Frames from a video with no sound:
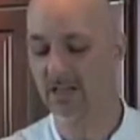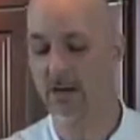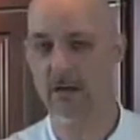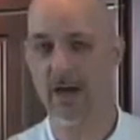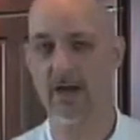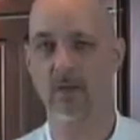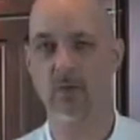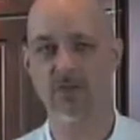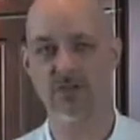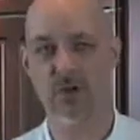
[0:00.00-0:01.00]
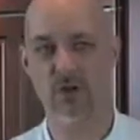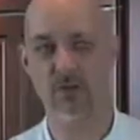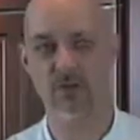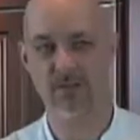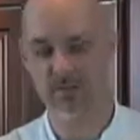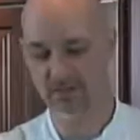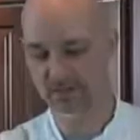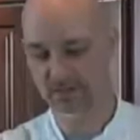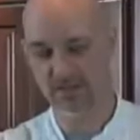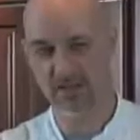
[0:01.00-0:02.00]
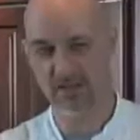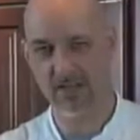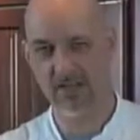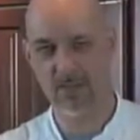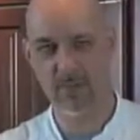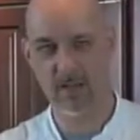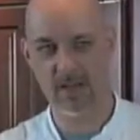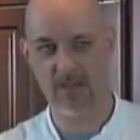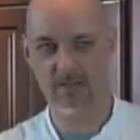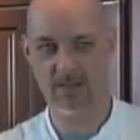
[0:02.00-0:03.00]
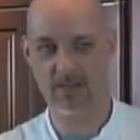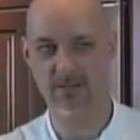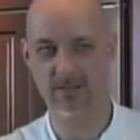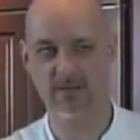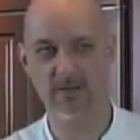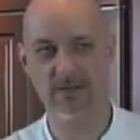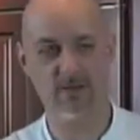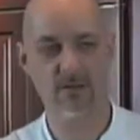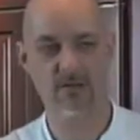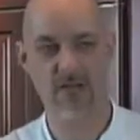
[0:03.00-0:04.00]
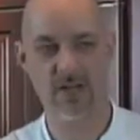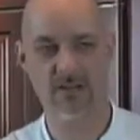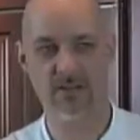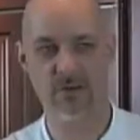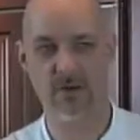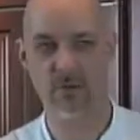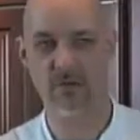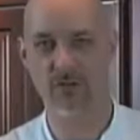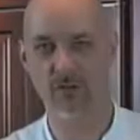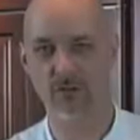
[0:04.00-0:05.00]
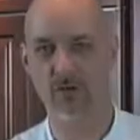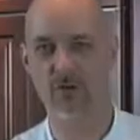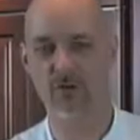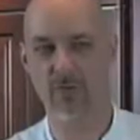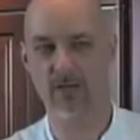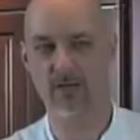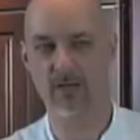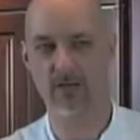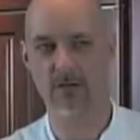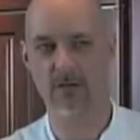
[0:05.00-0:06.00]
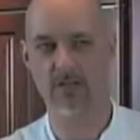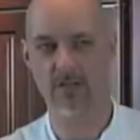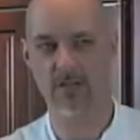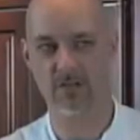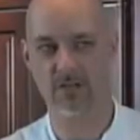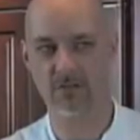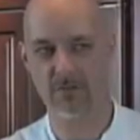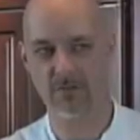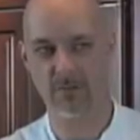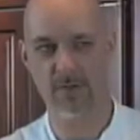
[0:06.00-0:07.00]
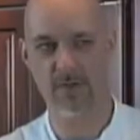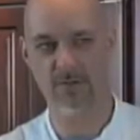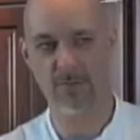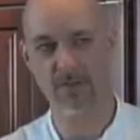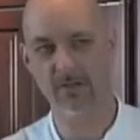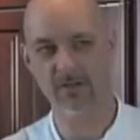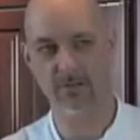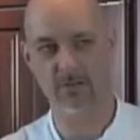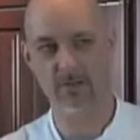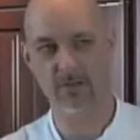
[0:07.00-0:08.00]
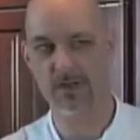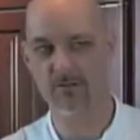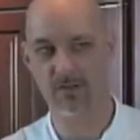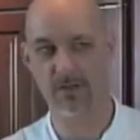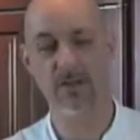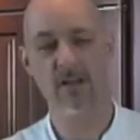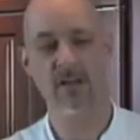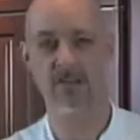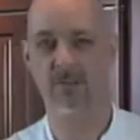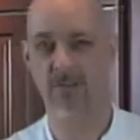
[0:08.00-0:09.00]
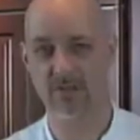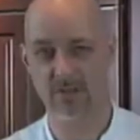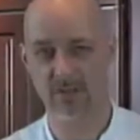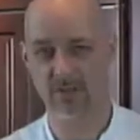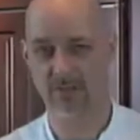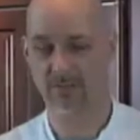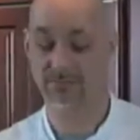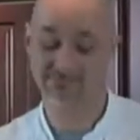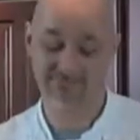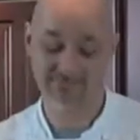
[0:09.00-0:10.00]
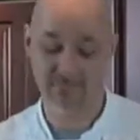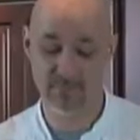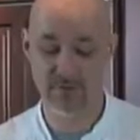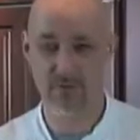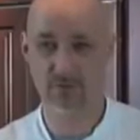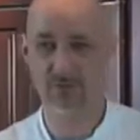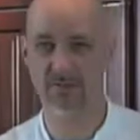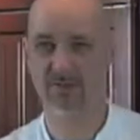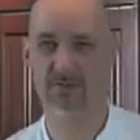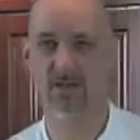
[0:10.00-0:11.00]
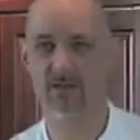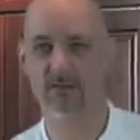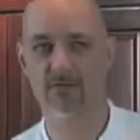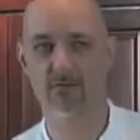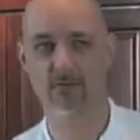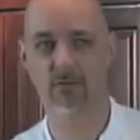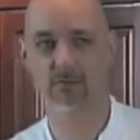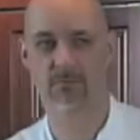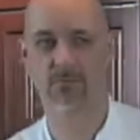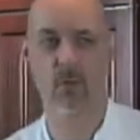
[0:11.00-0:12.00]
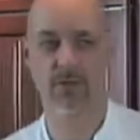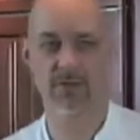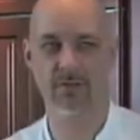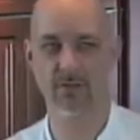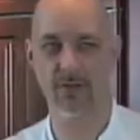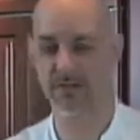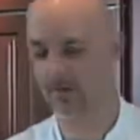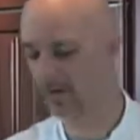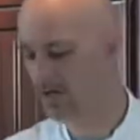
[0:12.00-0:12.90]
you're adding more salt. The salt's getting into the pan, and chances are when you go to make a reduction of your pan drippings and everything, it's going to be salty. So it's kind of pointless to do that. So